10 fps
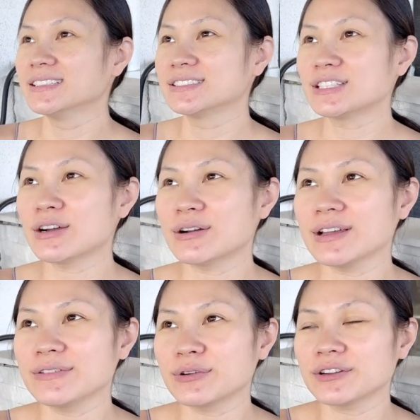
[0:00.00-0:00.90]
So
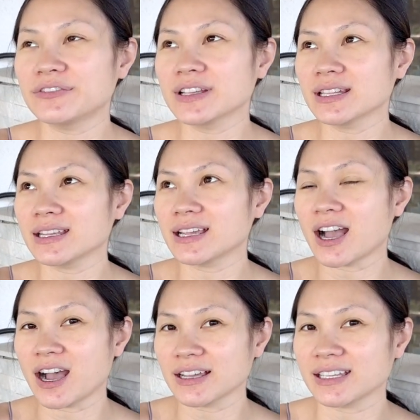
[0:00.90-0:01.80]
if we're feeling
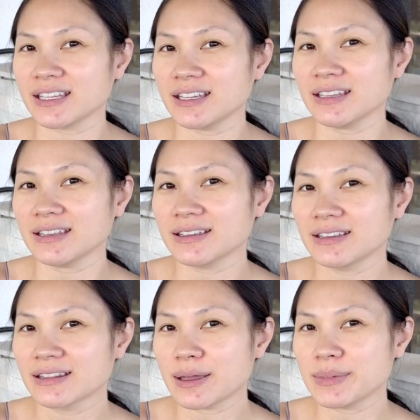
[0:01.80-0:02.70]
hot heat,
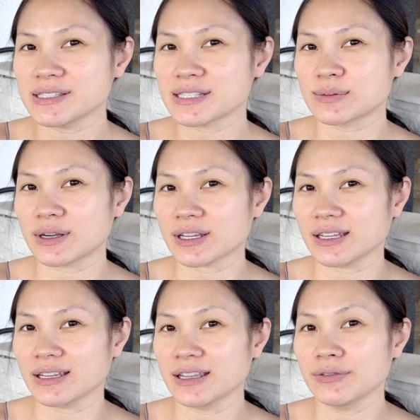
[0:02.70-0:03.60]
that means it's working.
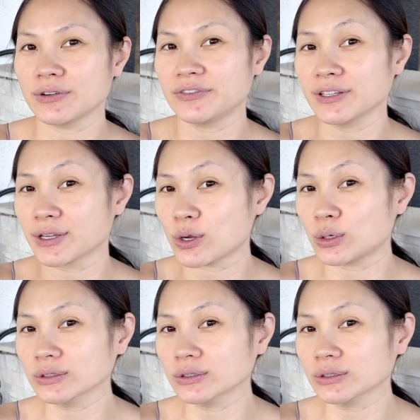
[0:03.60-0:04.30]
If we're feeling cold